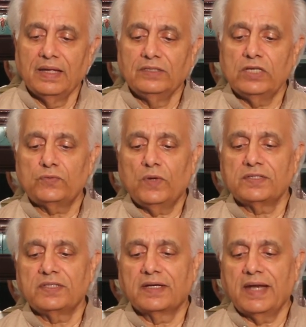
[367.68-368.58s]
This
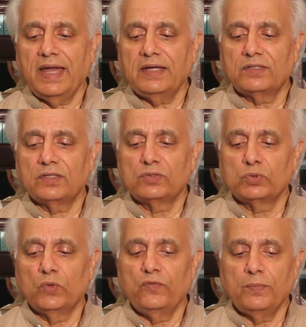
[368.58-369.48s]
was the great
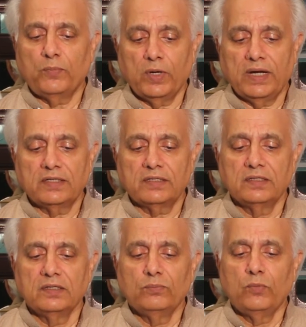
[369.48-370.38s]
Sufi poet
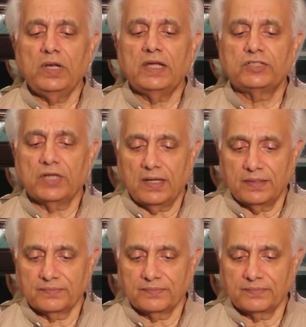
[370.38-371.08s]
Bulle Shah.